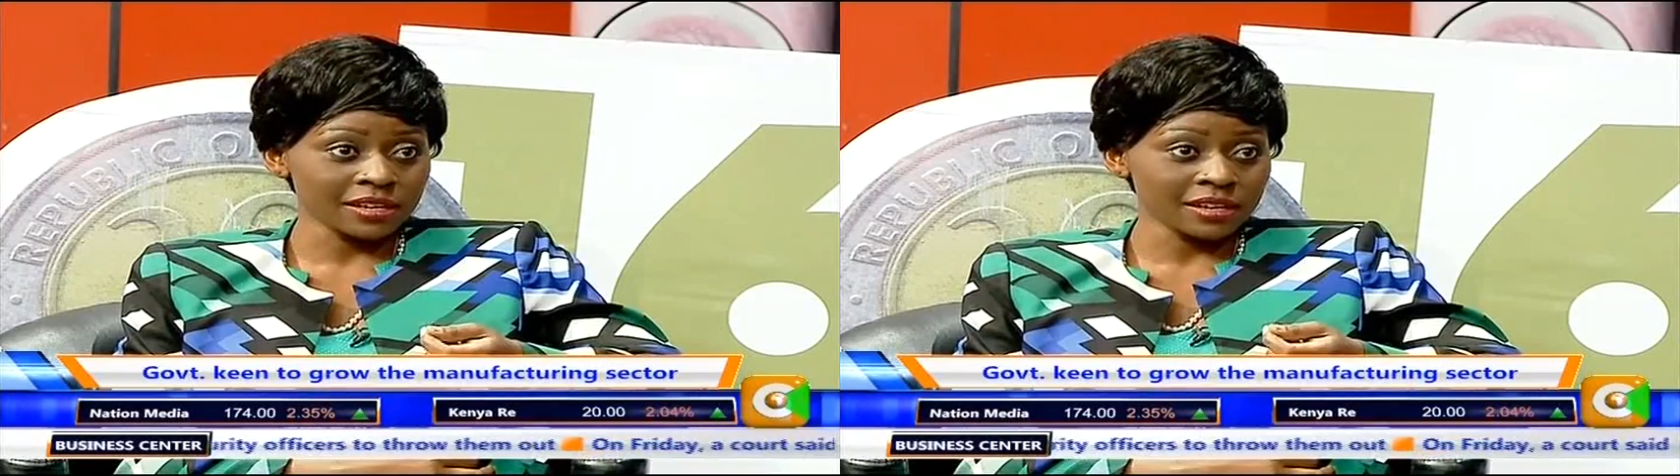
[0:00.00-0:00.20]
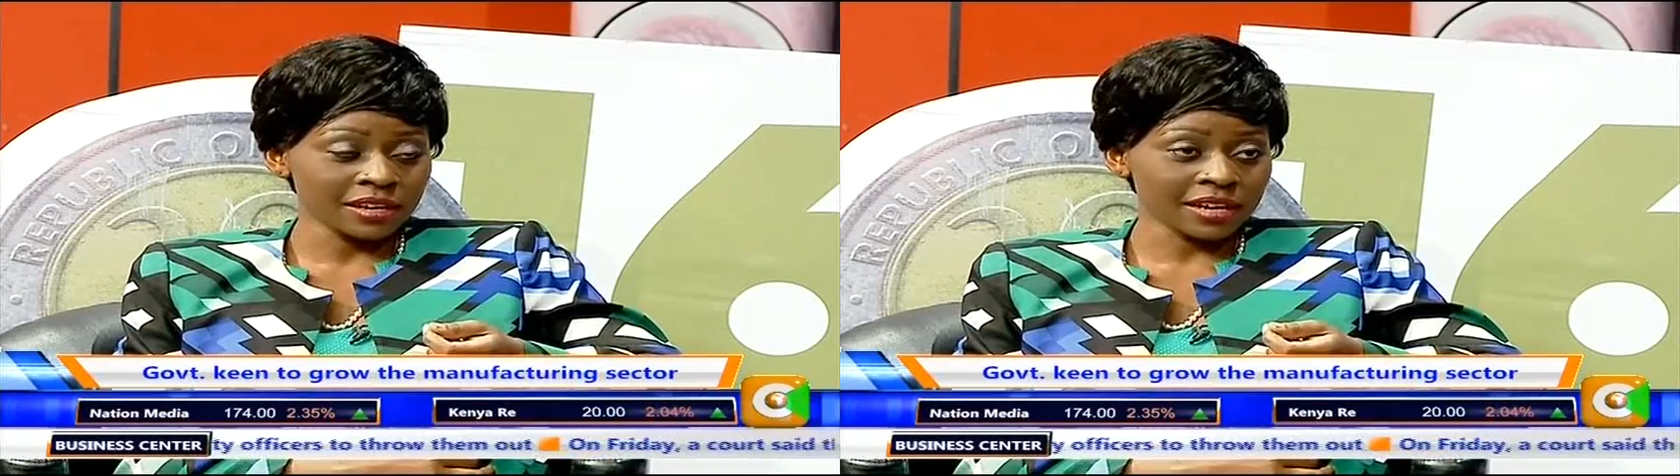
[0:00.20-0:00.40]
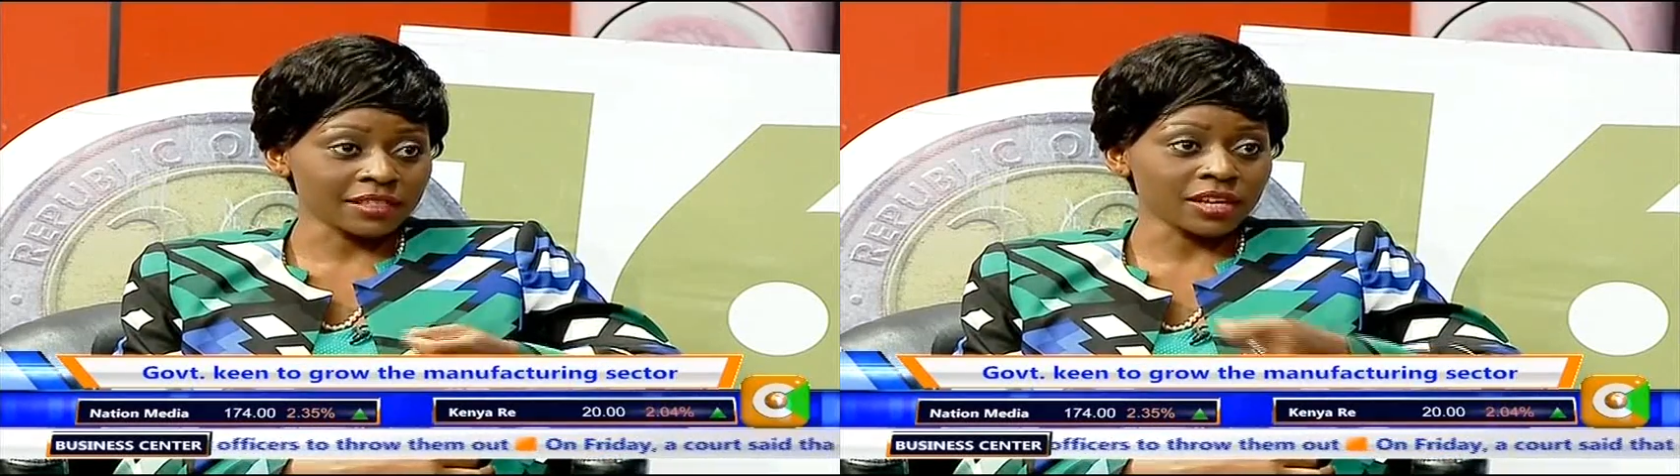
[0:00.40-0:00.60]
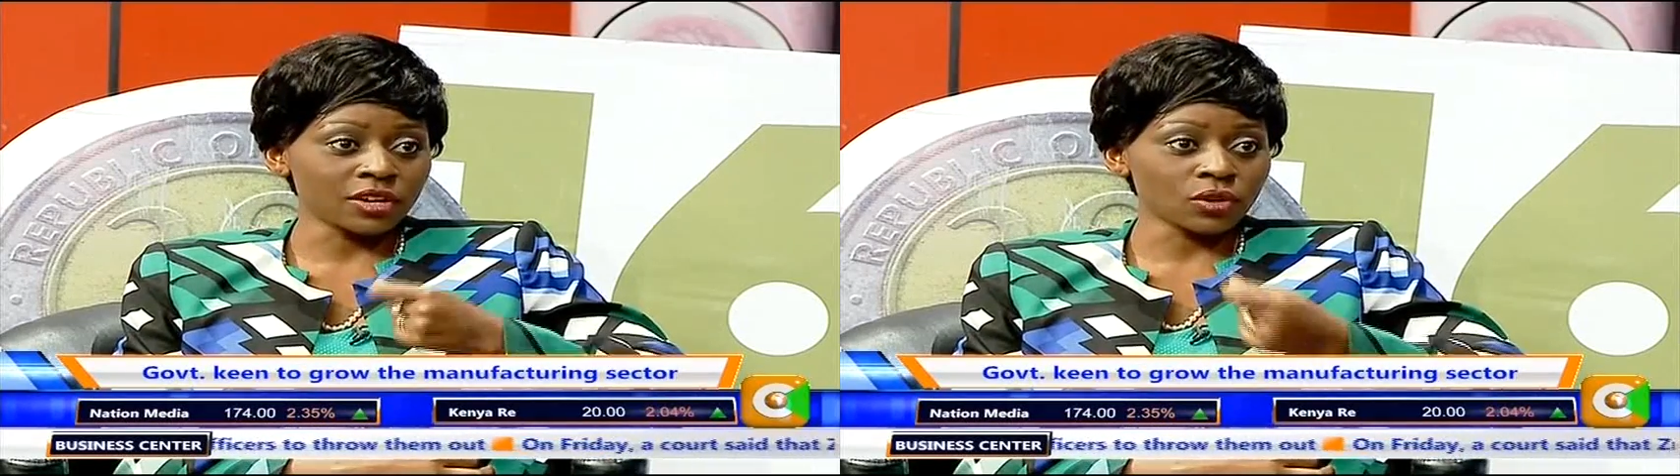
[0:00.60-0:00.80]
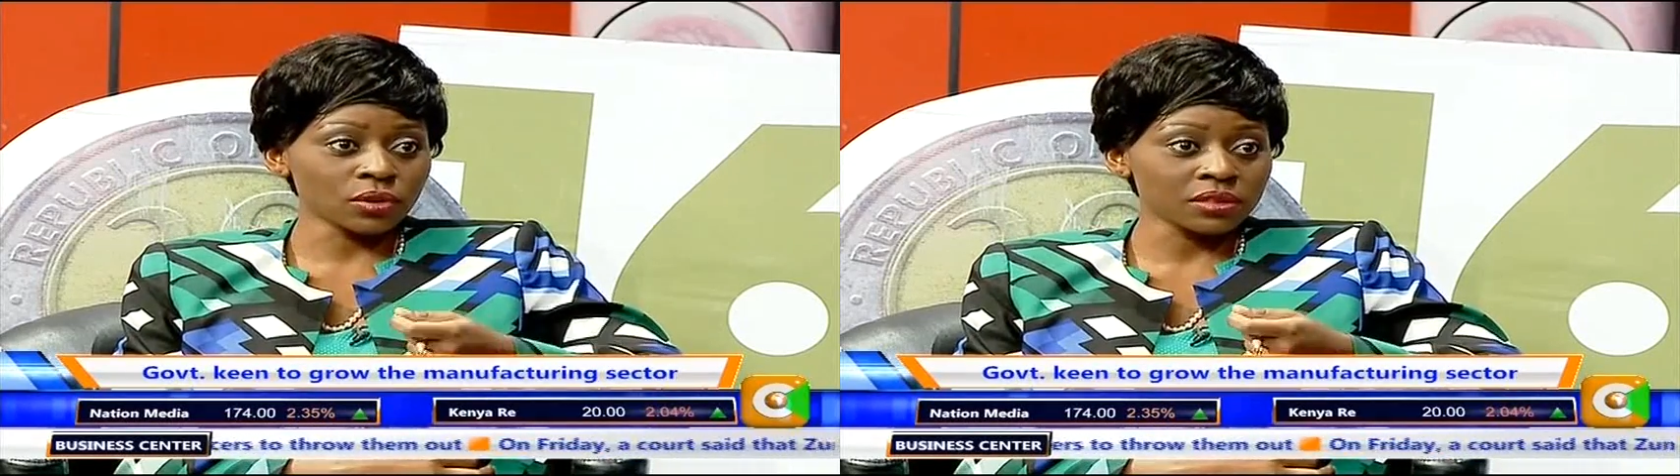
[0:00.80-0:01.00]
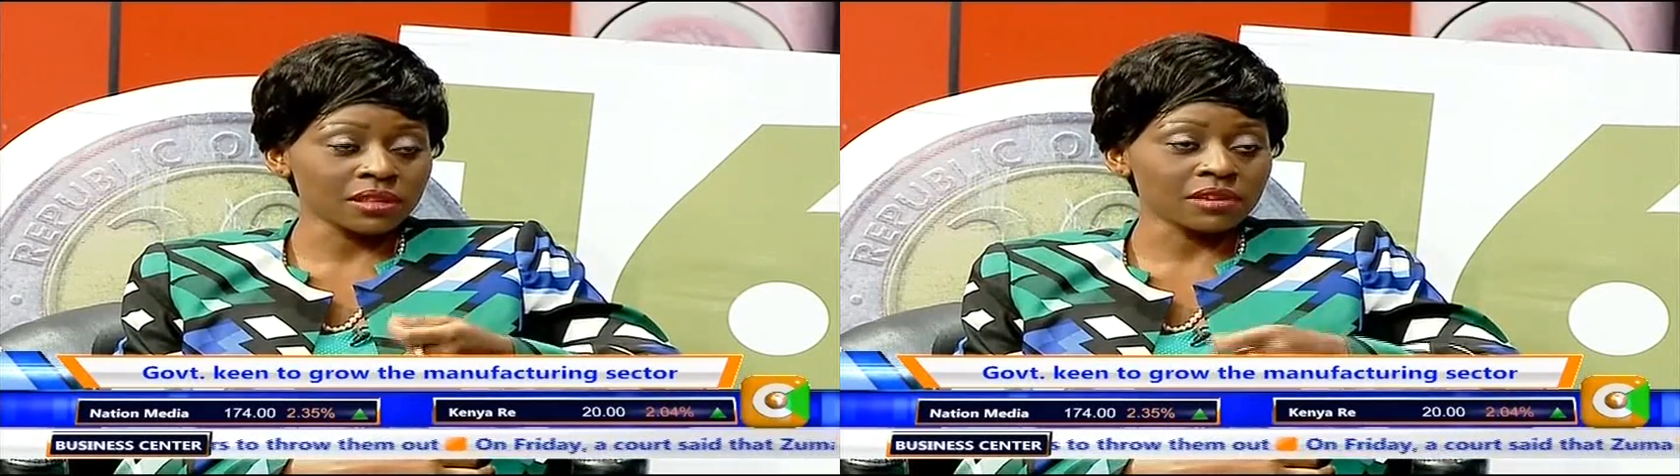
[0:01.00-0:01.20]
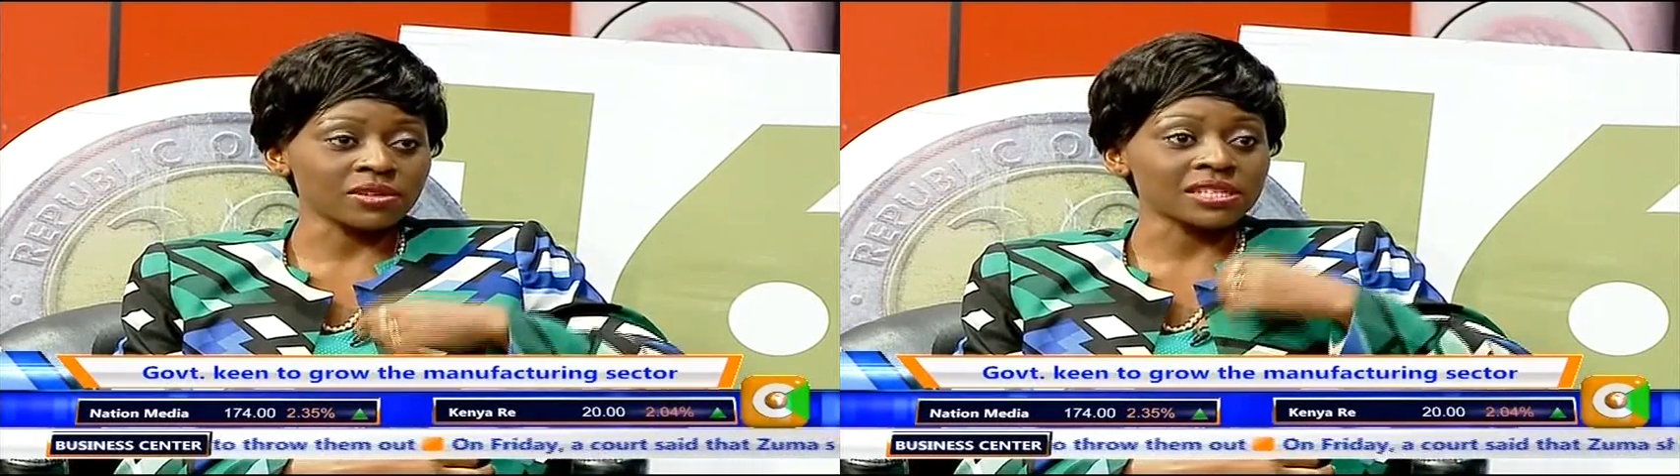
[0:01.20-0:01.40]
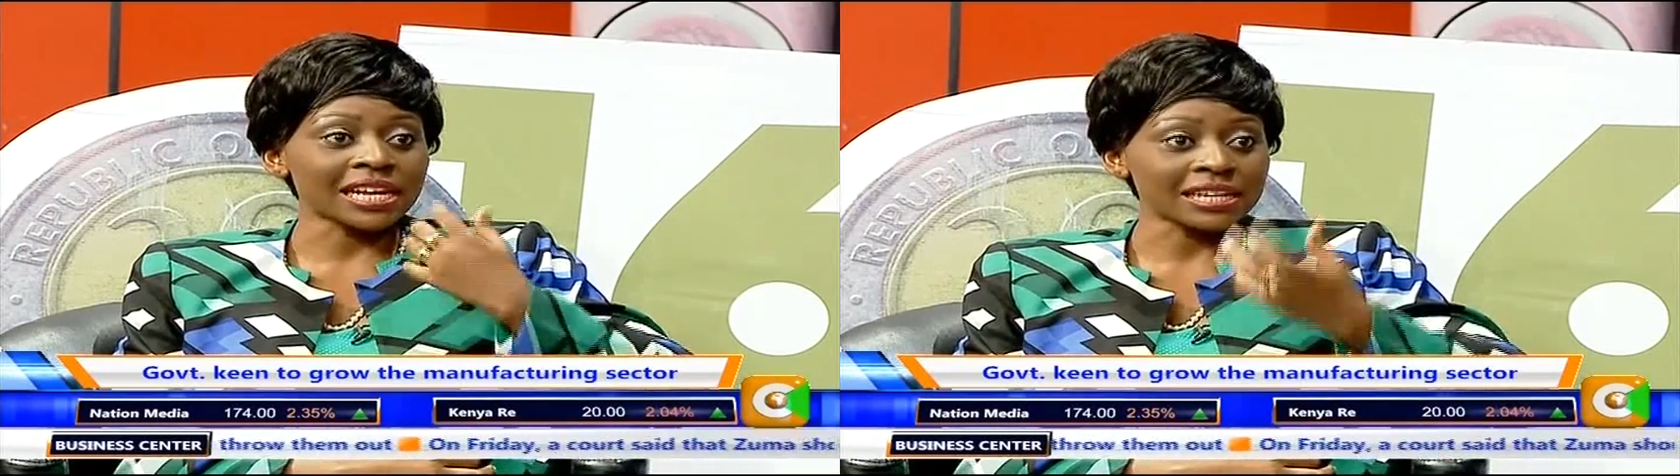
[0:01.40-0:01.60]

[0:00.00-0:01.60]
Can the growth result